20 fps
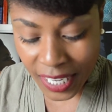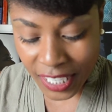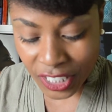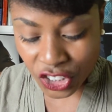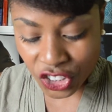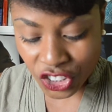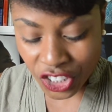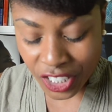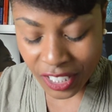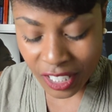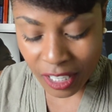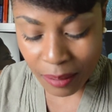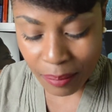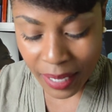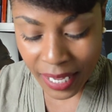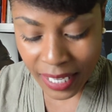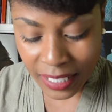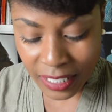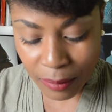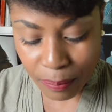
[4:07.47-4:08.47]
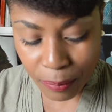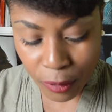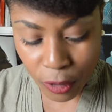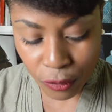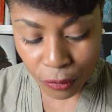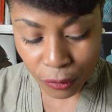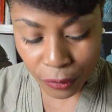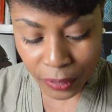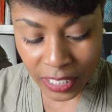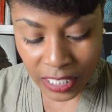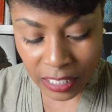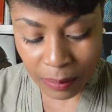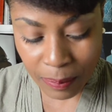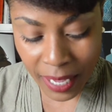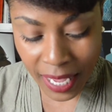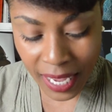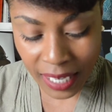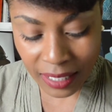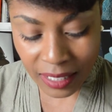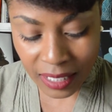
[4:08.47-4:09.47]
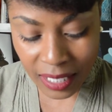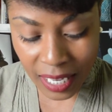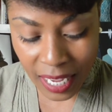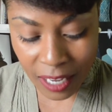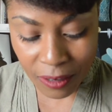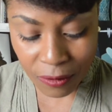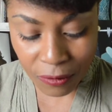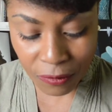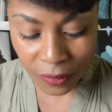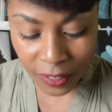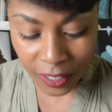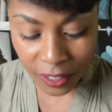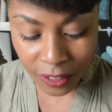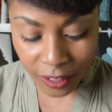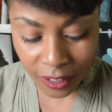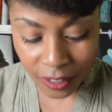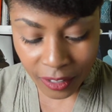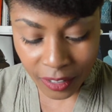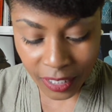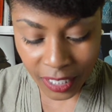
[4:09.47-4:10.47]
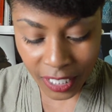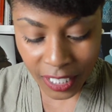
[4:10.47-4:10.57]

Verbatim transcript: She commanded both respect and fear.